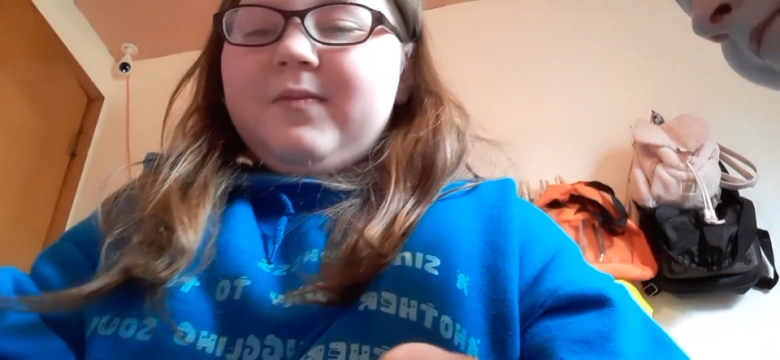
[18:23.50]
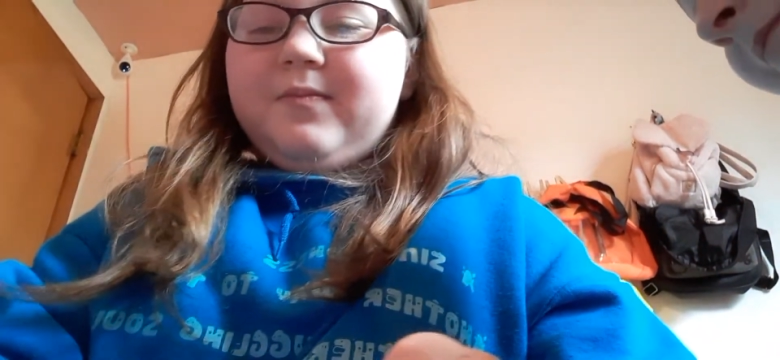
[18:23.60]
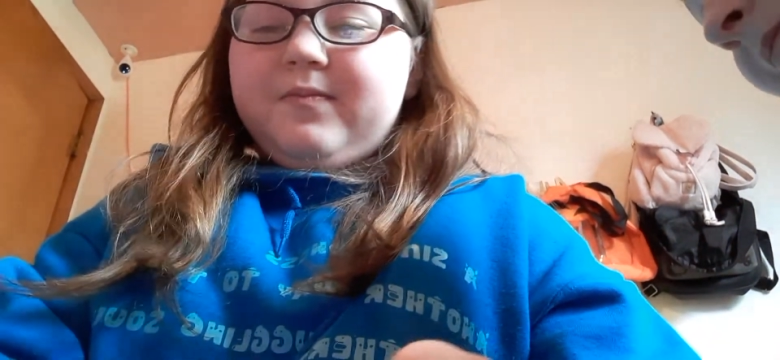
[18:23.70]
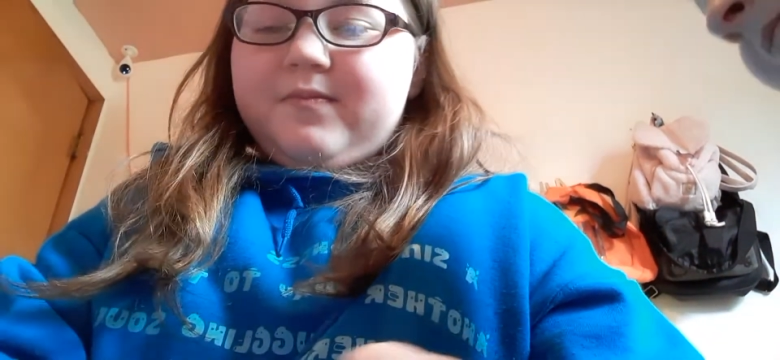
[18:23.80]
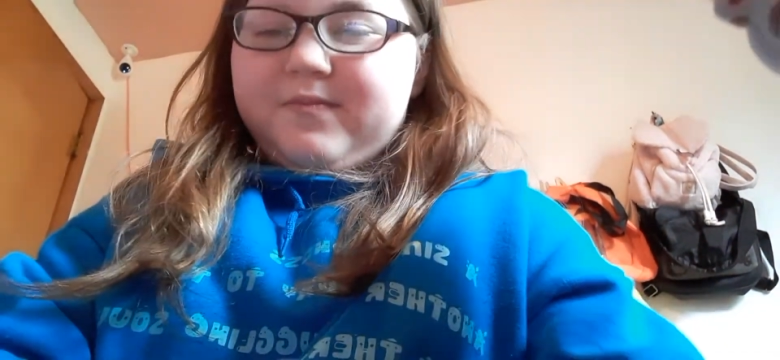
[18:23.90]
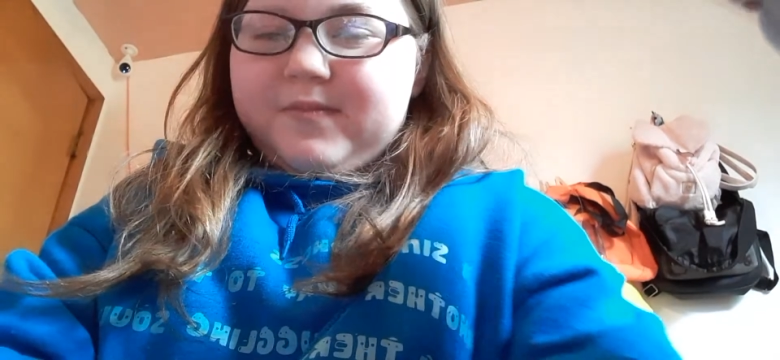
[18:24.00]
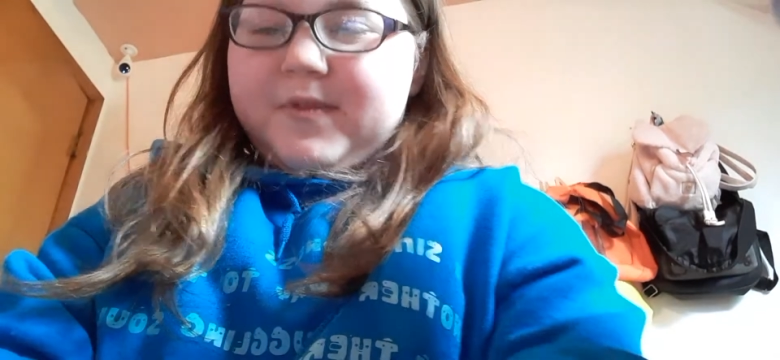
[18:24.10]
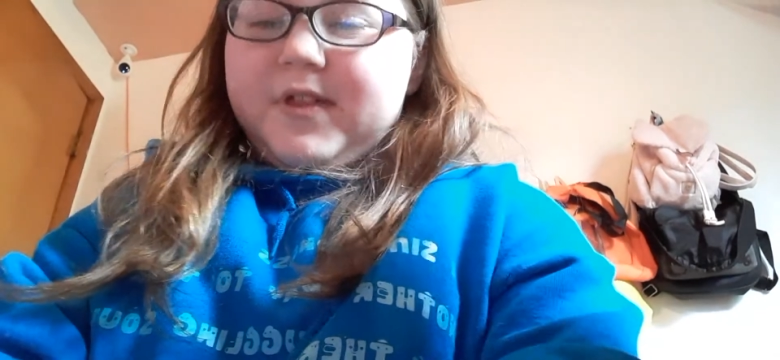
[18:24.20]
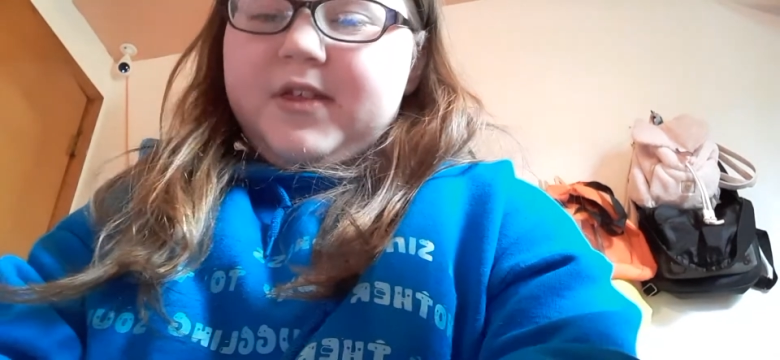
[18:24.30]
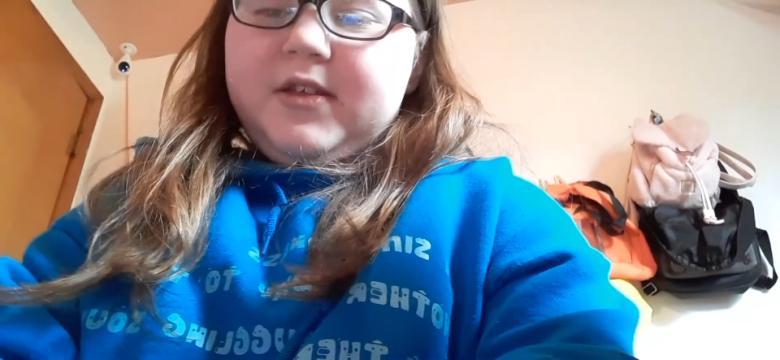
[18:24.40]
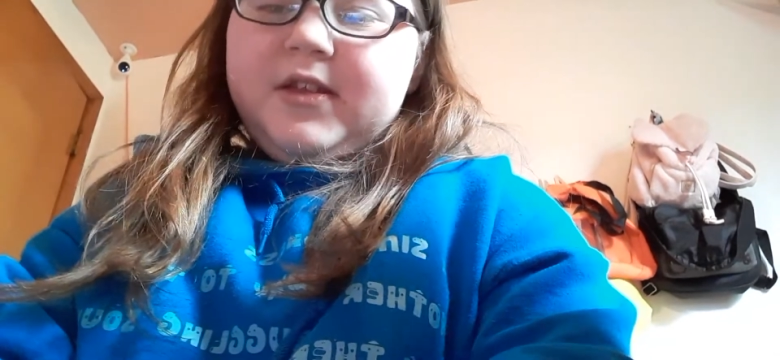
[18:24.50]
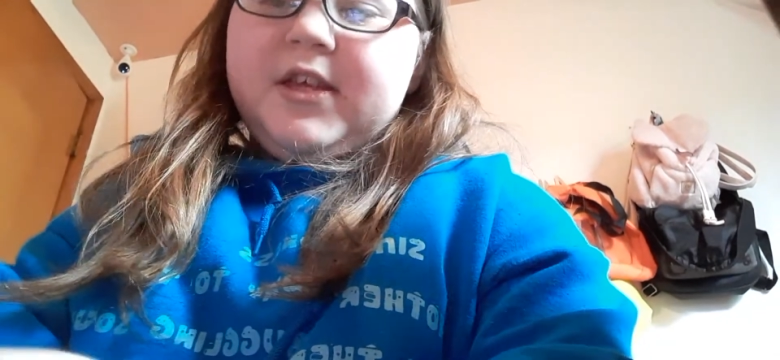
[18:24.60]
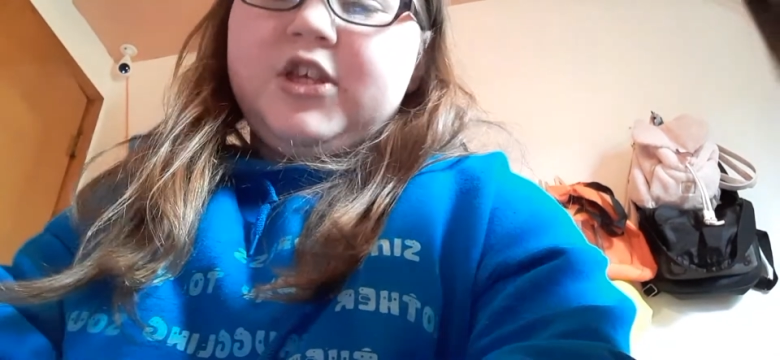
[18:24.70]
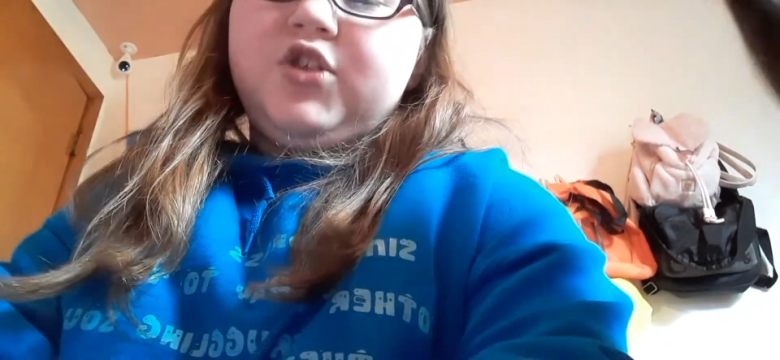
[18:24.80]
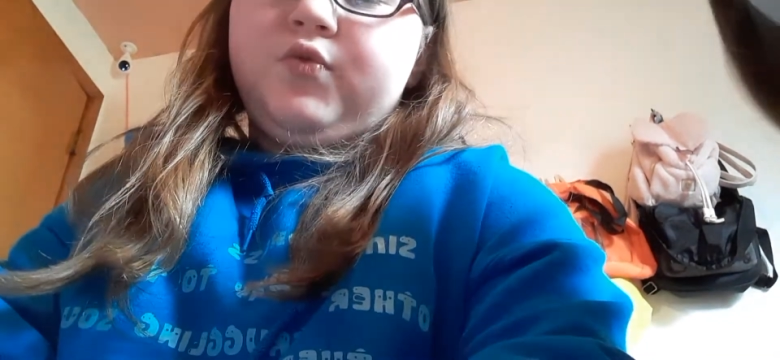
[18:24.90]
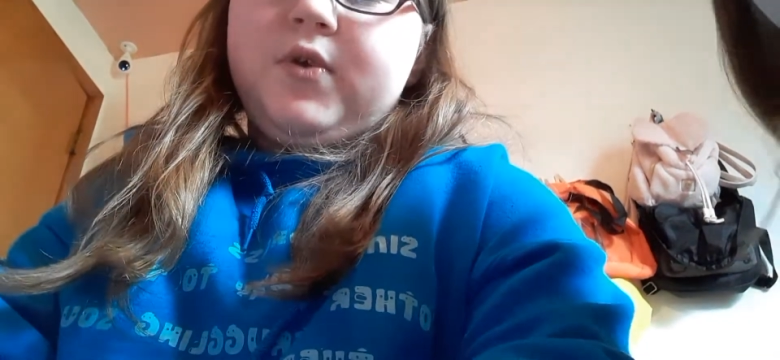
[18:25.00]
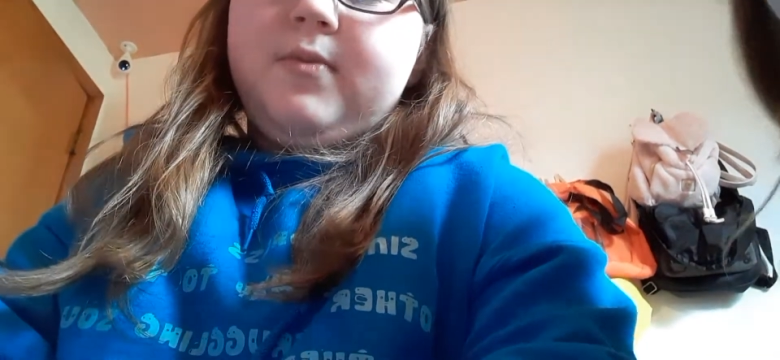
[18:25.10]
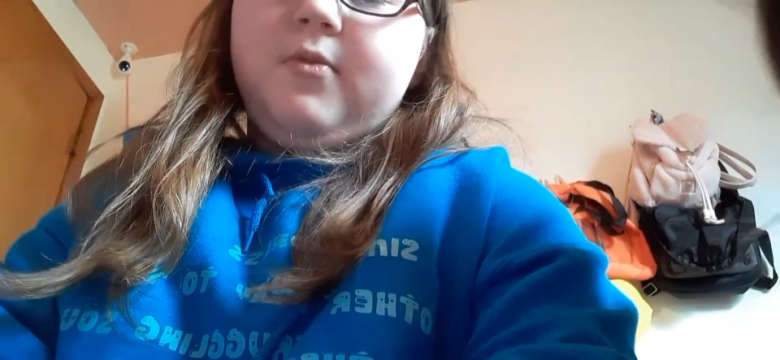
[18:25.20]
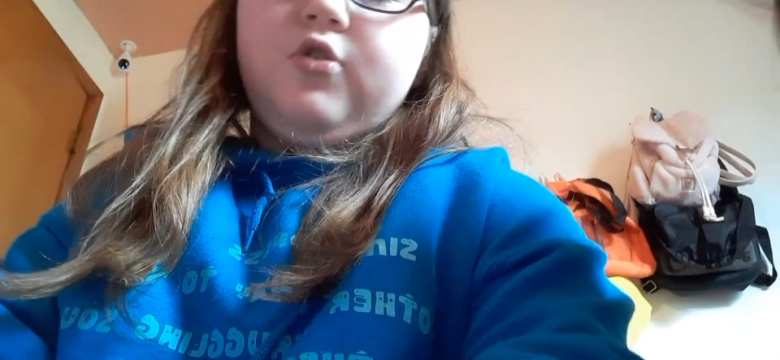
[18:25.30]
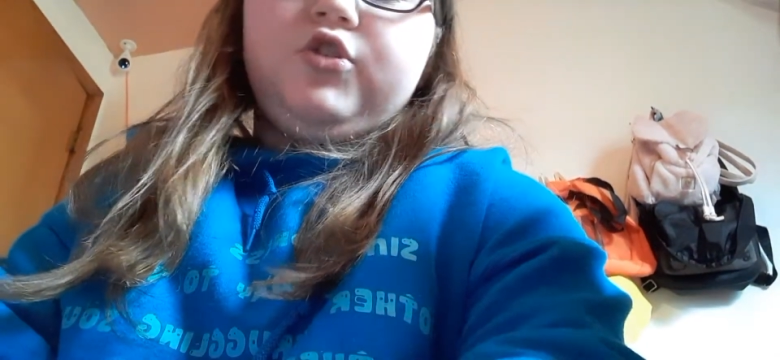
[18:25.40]
these three
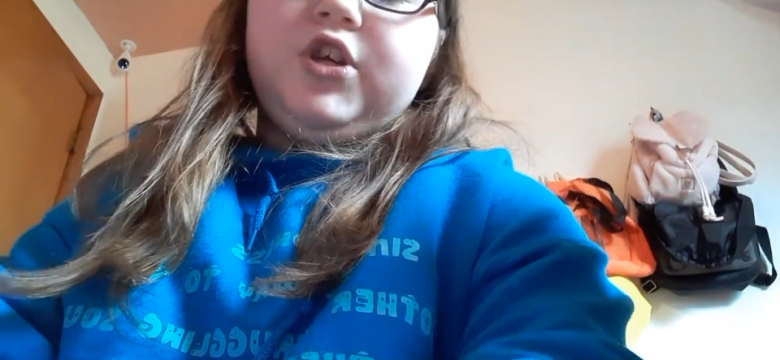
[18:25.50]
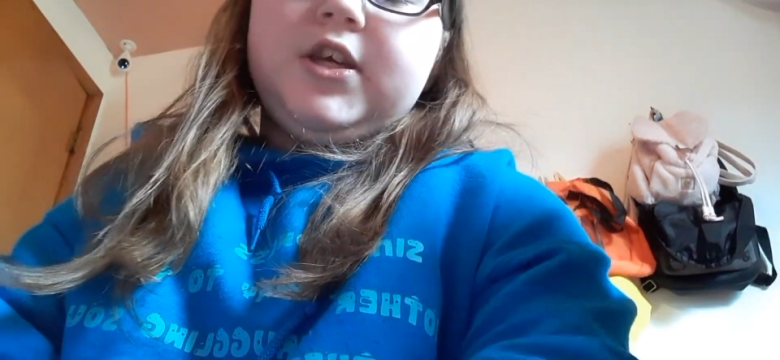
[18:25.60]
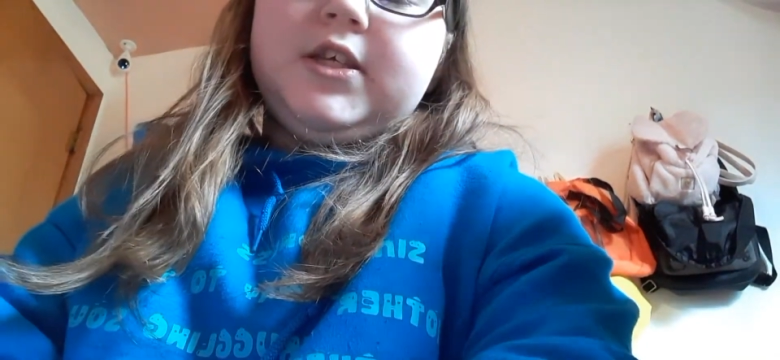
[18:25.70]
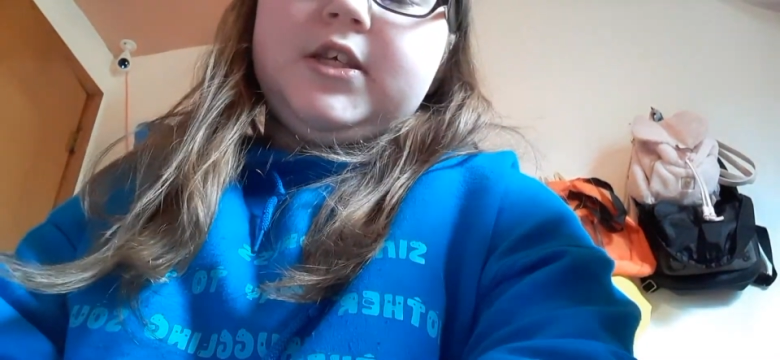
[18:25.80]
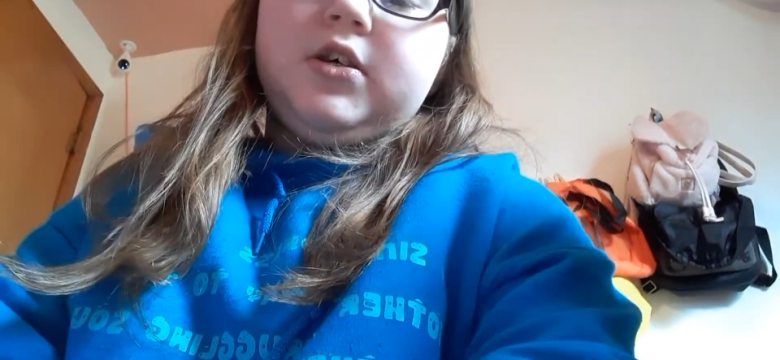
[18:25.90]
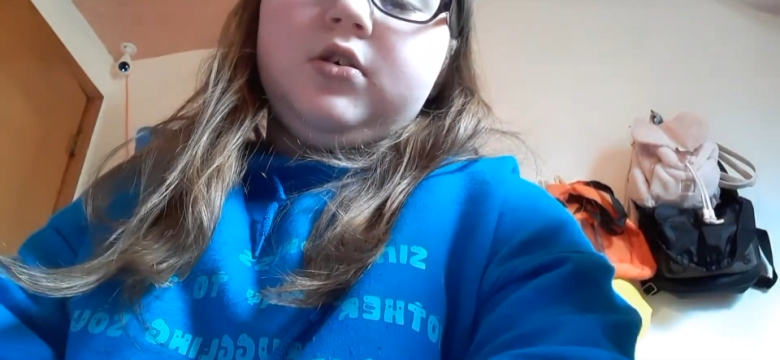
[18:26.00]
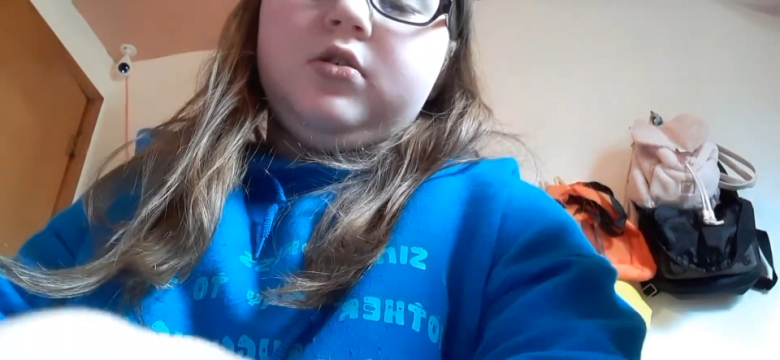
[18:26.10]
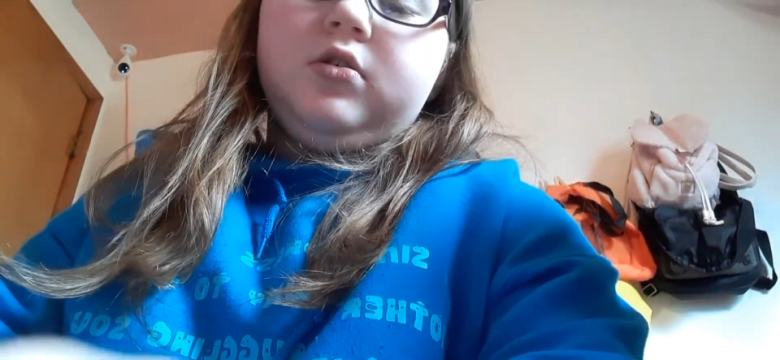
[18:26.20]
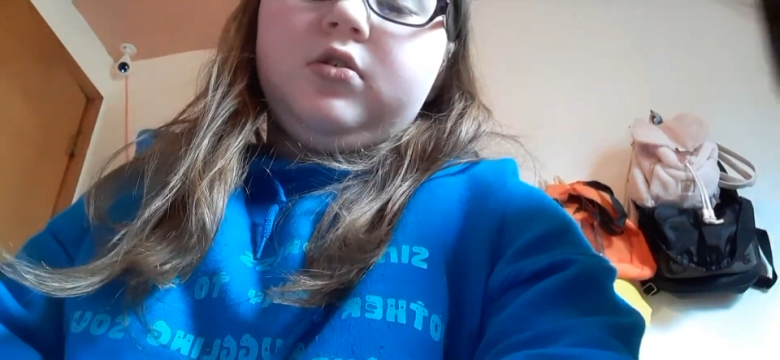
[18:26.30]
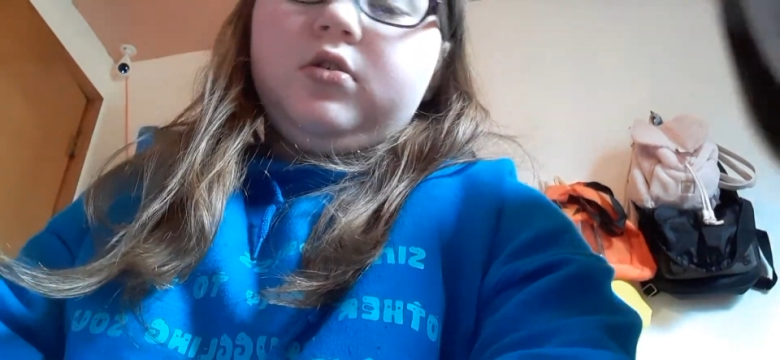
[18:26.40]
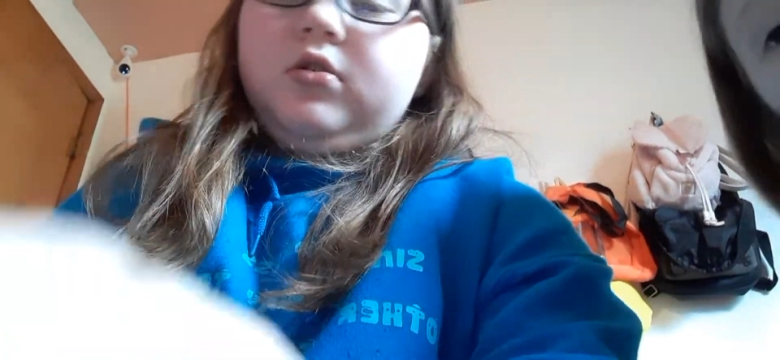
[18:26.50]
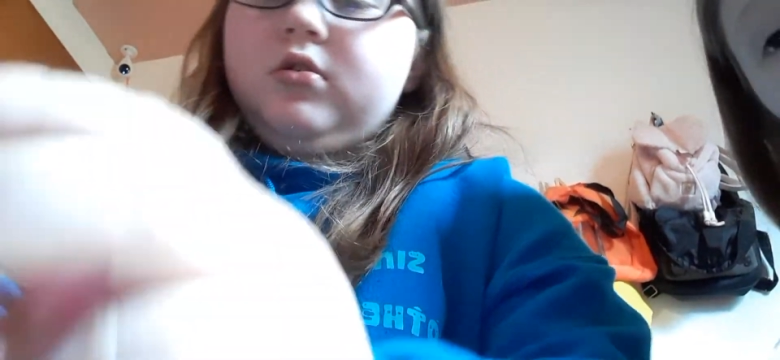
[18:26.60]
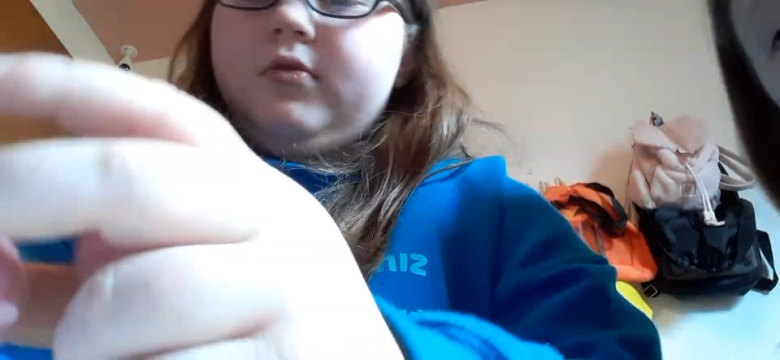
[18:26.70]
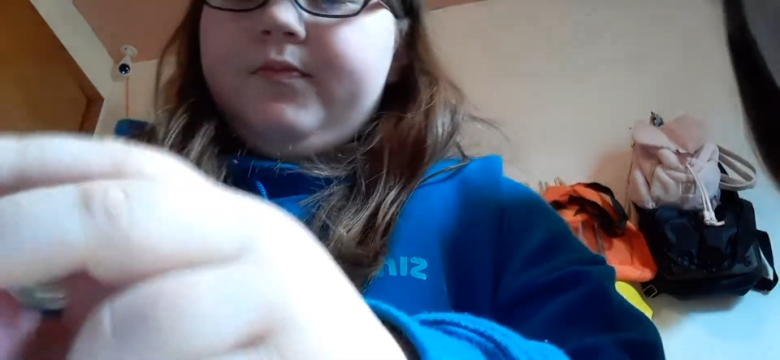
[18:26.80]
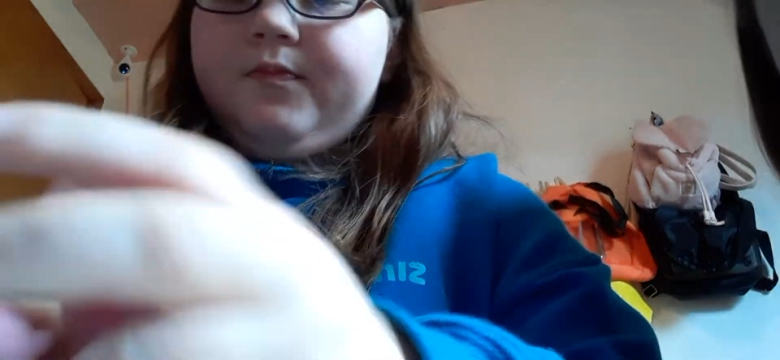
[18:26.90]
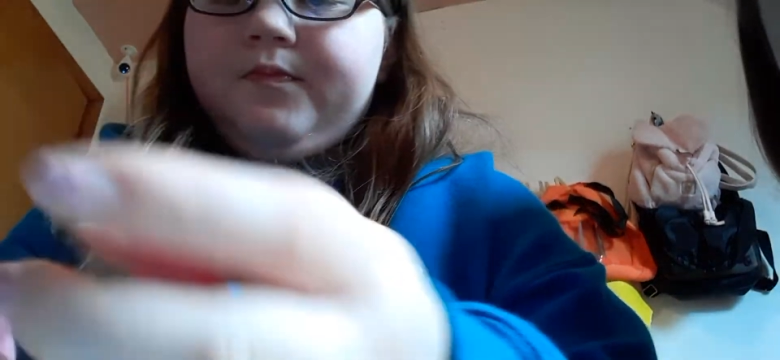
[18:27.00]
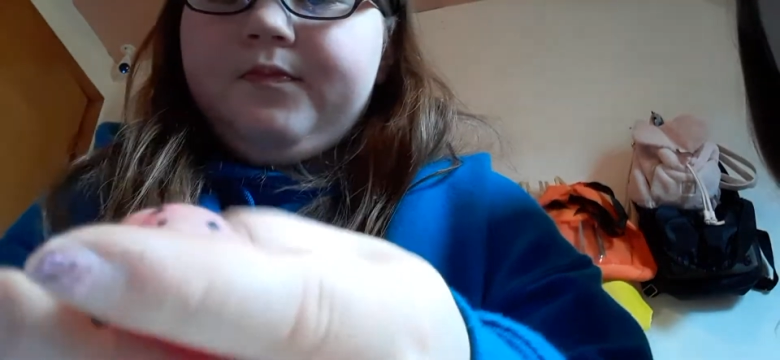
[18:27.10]
mochis. Yeah, they're throwing